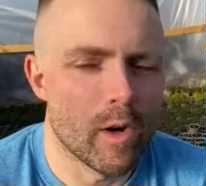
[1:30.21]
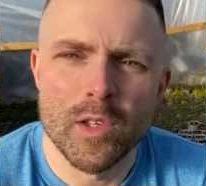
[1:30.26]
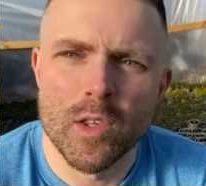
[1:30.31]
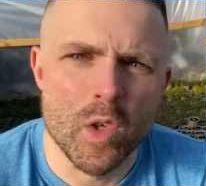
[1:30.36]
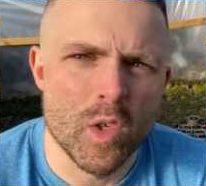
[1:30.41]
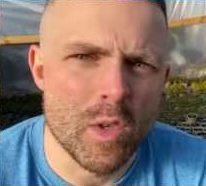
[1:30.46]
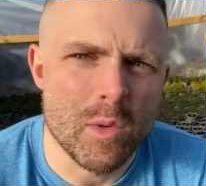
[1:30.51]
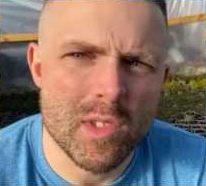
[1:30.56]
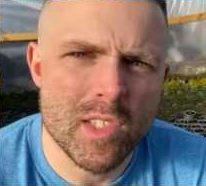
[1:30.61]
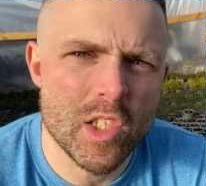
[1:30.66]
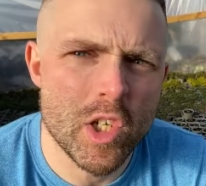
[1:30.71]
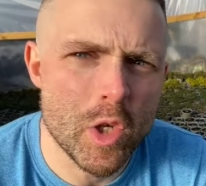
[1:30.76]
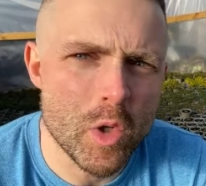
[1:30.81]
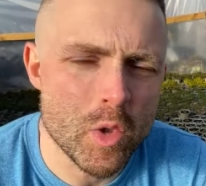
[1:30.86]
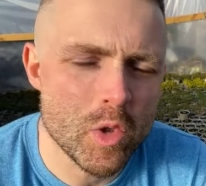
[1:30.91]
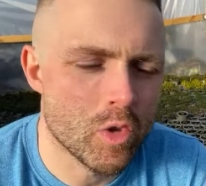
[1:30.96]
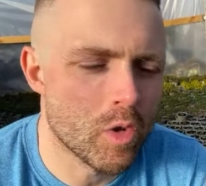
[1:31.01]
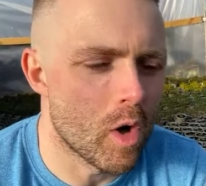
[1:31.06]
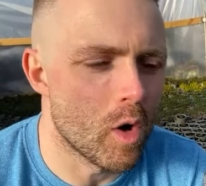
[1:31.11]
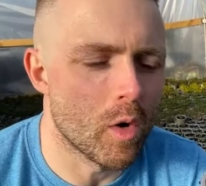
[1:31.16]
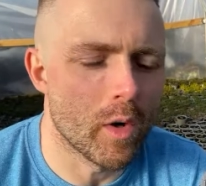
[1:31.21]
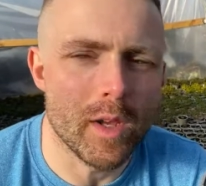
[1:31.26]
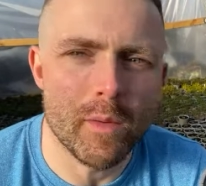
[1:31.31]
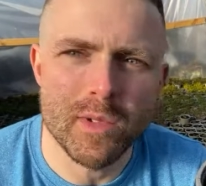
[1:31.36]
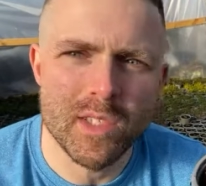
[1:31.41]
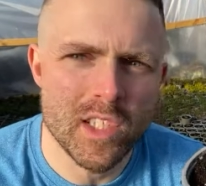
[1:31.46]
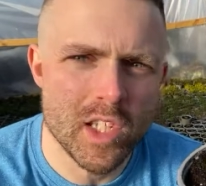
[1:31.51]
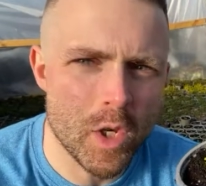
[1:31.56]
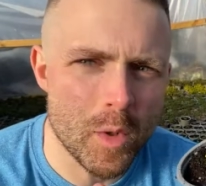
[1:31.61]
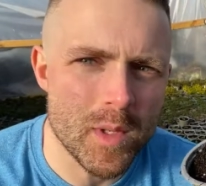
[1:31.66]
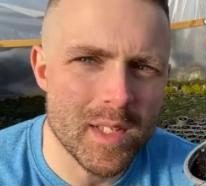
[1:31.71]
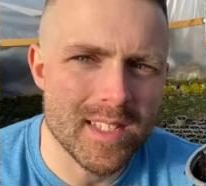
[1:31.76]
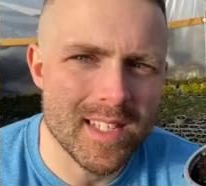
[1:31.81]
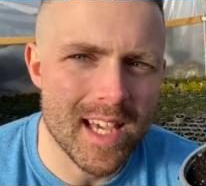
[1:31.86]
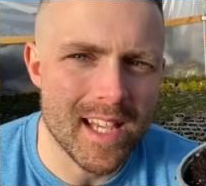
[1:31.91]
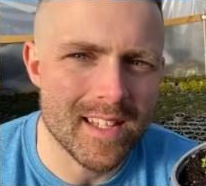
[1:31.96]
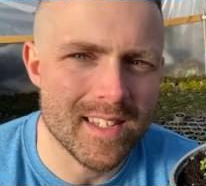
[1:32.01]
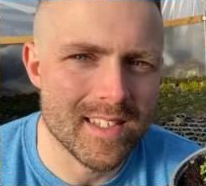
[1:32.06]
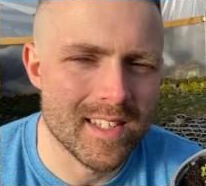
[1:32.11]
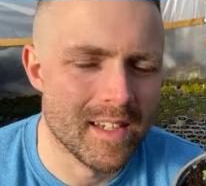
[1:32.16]
I thought it was too strong, it was too
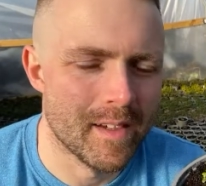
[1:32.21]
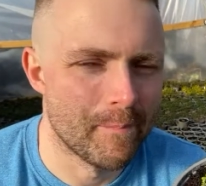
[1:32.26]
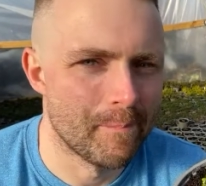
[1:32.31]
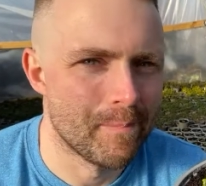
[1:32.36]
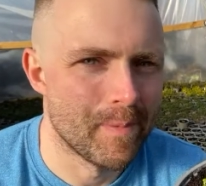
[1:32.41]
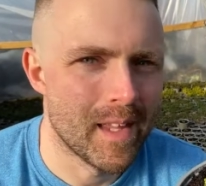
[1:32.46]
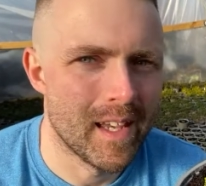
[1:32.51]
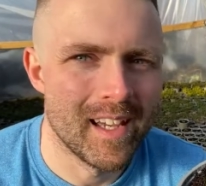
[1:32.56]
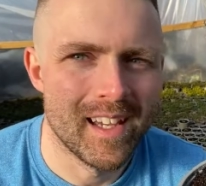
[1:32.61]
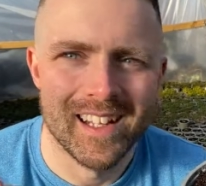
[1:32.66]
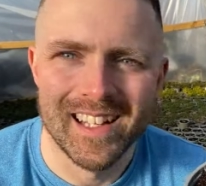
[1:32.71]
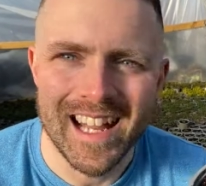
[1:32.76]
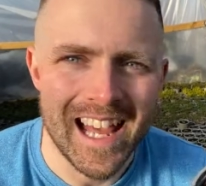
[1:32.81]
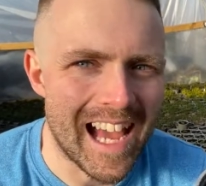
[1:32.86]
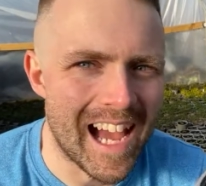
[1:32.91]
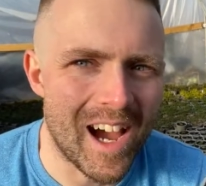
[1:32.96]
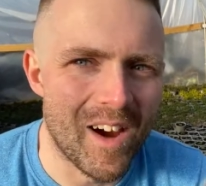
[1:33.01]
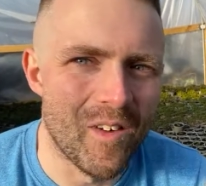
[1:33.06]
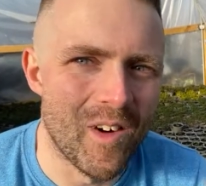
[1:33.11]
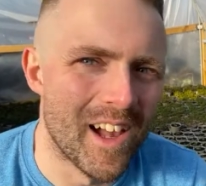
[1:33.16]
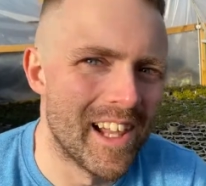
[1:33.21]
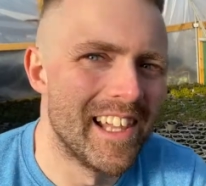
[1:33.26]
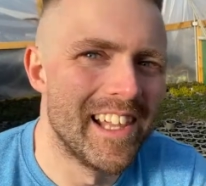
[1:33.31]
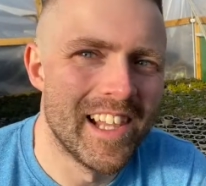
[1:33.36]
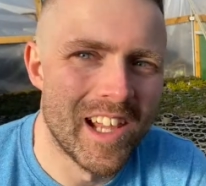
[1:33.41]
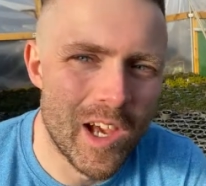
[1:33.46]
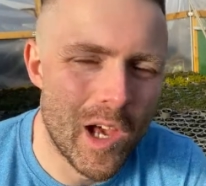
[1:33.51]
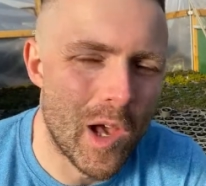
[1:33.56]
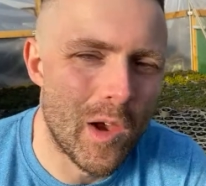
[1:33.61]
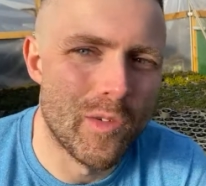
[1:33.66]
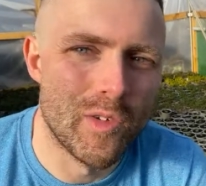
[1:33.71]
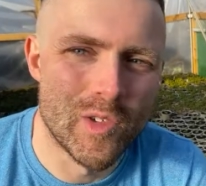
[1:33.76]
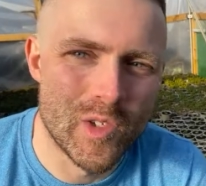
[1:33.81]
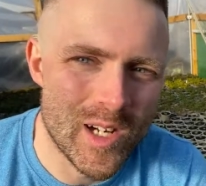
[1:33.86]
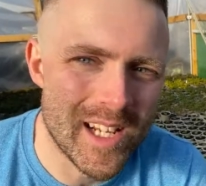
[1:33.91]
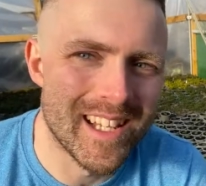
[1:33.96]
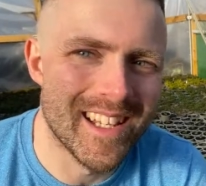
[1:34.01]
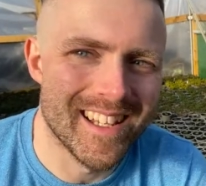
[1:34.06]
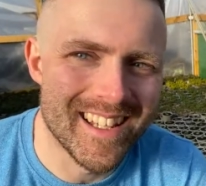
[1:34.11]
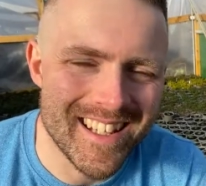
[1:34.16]
intense. Now I love
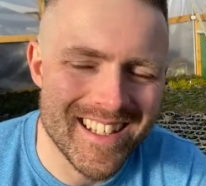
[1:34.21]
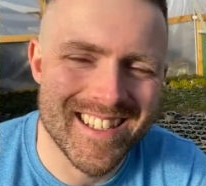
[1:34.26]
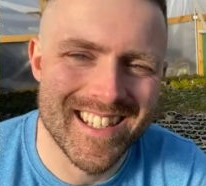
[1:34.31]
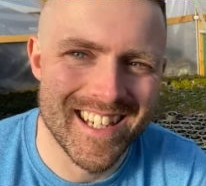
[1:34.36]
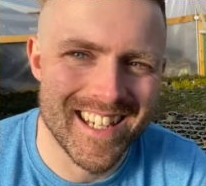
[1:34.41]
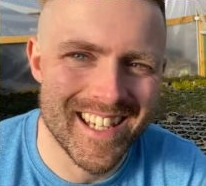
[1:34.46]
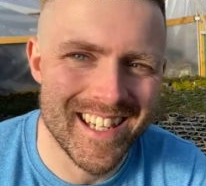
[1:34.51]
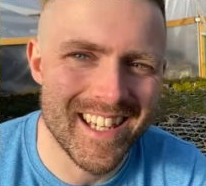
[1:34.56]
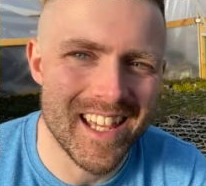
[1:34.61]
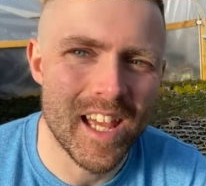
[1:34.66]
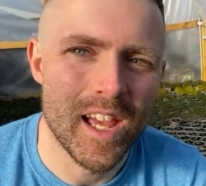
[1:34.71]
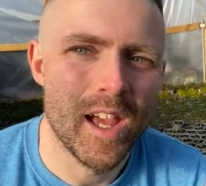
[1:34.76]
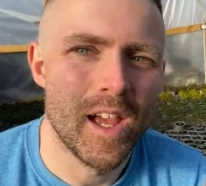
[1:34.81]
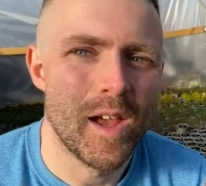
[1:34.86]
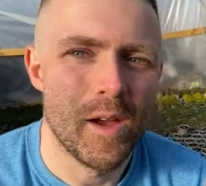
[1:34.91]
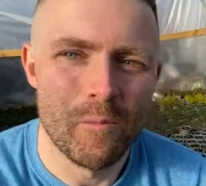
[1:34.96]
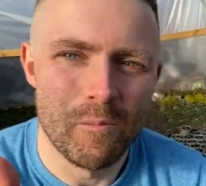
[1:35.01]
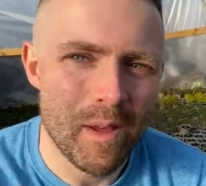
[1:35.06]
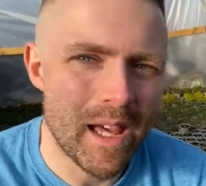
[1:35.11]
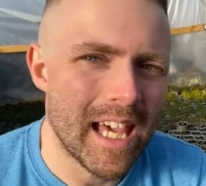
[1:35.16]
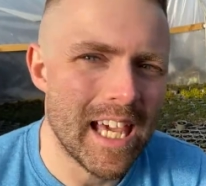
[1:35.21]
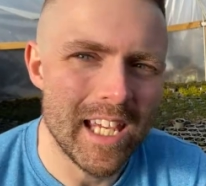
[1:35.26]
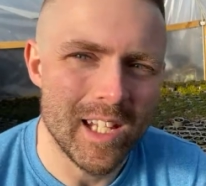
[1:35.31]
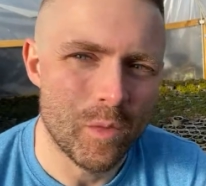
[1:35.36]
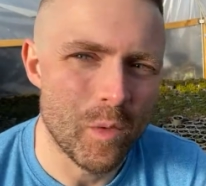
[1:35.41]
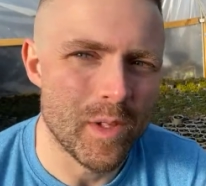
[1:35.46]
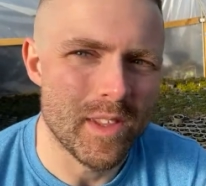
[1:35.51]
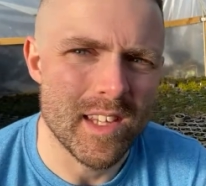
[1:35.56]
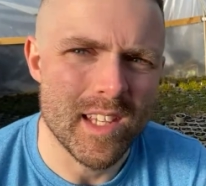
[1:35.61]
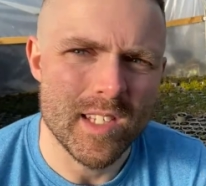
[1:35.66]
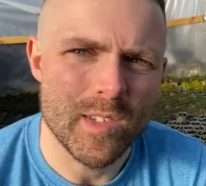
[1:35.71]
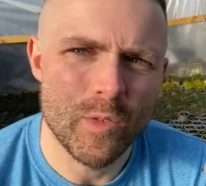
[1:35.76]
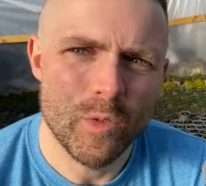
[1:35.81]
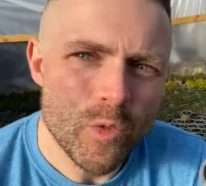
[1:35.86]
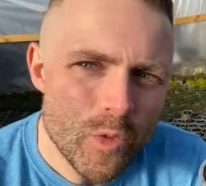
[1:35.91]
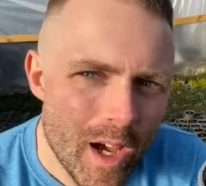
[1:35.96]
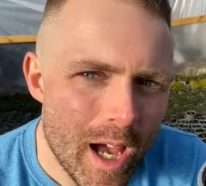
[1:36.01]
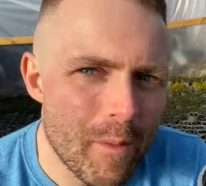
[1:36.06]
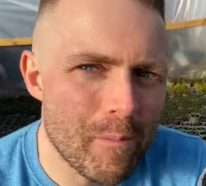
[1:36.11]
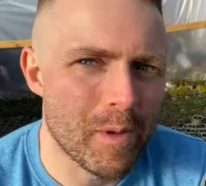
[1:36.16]
drinking tea made with this
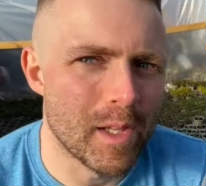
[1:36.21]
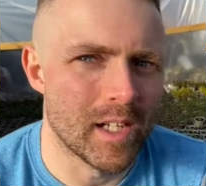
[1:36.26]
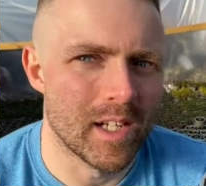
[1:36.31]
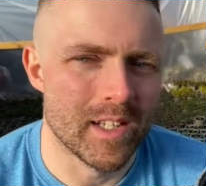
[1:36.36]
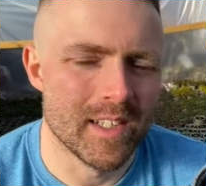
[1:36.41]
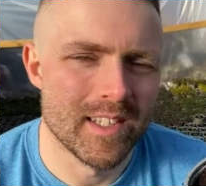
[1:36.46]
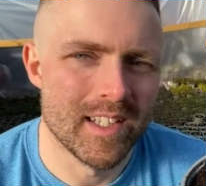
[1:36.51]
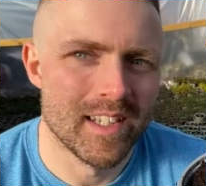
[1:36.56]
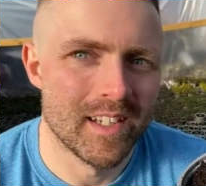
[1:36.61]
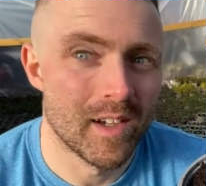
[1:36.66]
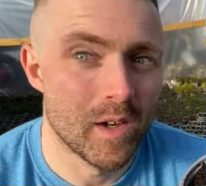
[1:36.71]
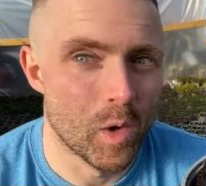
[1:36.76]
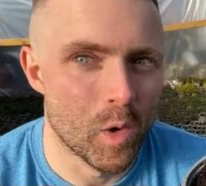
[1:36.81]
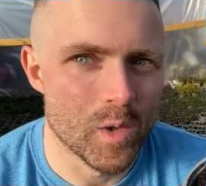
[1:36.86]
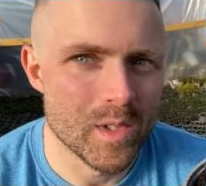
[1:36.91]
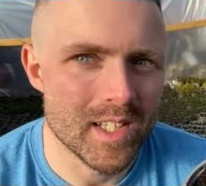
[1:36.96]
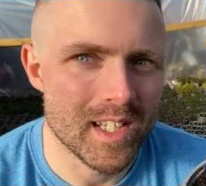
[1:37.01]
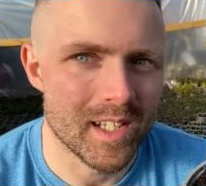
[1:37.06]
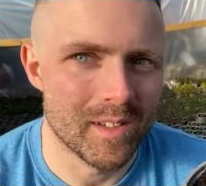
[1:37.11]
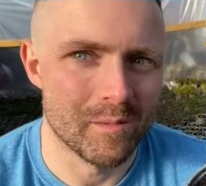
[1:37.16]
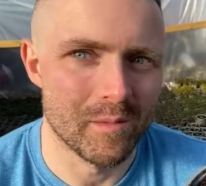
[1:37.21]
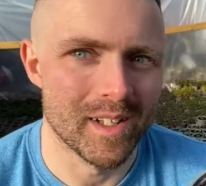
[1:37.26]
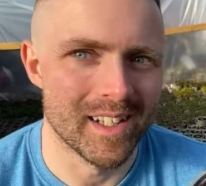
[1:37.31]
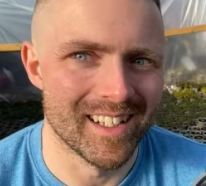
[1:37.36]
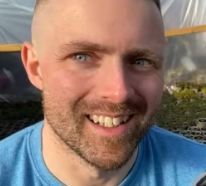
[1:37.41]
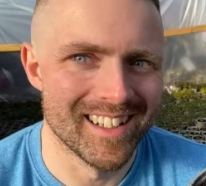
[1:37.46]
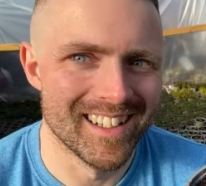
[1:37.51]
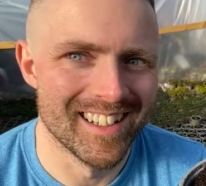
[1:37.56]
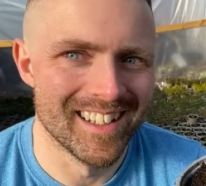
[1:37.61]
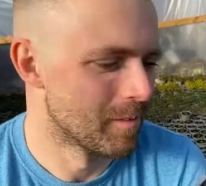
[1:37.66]
fabulous Corsican mint.